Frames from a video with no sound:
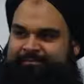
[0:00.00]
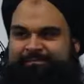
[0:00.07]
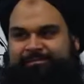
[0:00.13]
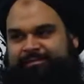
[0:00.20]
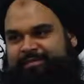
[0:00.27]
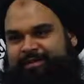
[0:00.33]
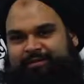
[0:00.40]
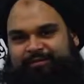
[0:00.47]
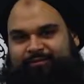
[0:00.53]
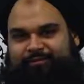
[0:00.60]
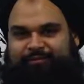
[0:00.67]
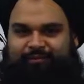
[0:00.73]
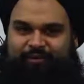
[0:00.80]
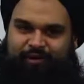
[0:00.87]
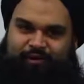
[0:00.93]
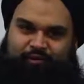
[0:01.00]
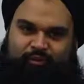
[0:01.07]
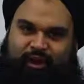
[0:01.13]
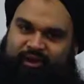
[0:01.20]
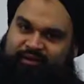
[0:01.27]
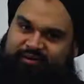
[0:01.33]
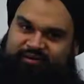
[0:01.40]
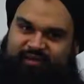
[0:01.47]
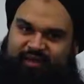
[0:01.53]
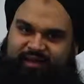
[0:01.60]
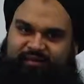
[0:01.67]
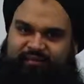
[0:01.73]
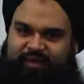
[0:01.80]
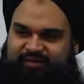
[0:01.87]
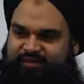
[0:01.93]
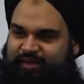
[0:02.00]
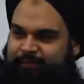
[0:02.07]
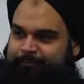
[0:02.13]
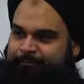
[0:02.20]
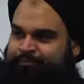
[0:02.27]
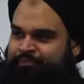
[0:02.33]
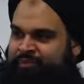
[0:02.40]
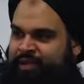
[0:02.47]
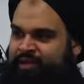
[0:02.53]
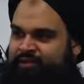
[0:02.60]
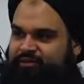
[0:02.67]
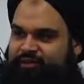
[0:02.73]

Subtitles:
Now all the water is like messed up.